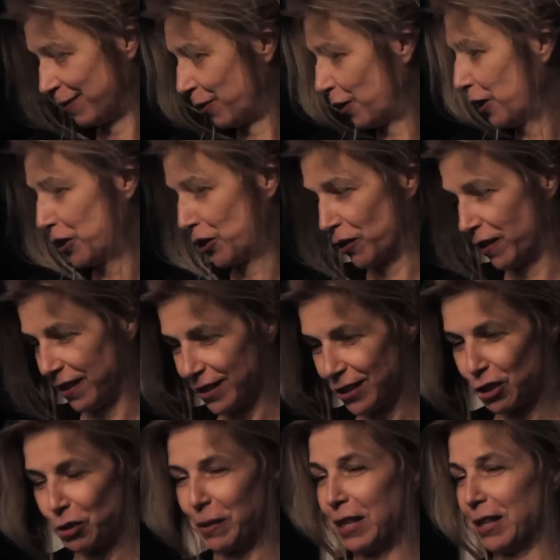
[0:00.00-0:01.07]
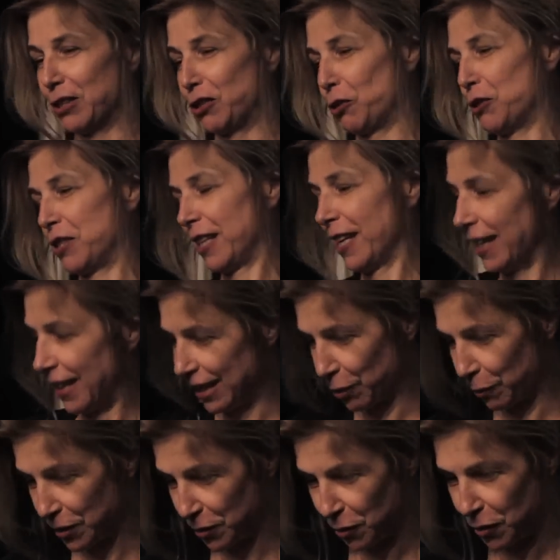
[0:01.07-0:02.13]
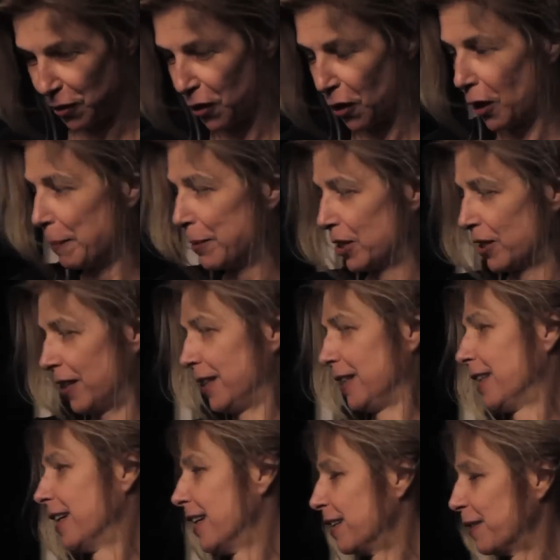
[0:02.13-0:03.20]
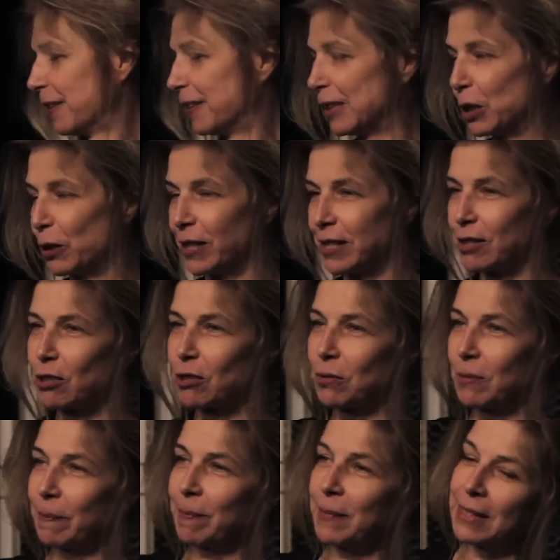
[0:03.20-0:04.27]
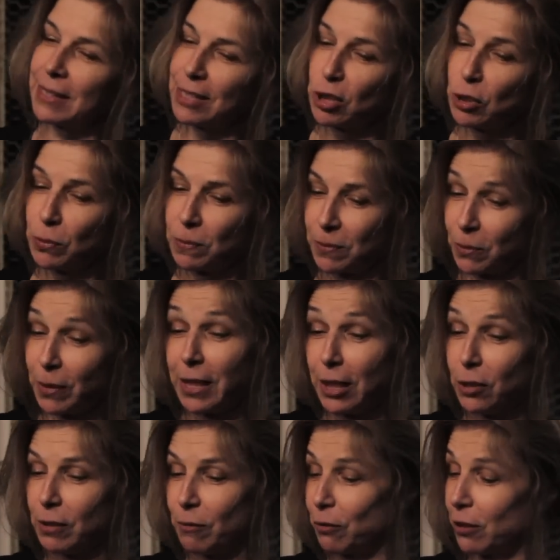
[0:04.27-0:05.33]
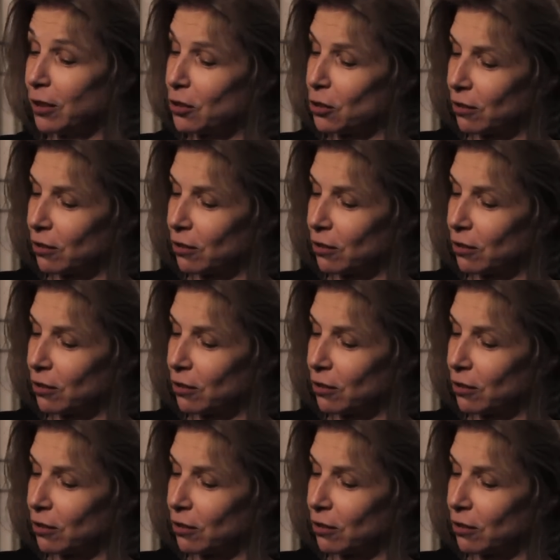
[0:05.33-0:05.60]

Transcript: furniture on the street on Tuesday nights, which was garbage night then. Where you could it's really good furniture.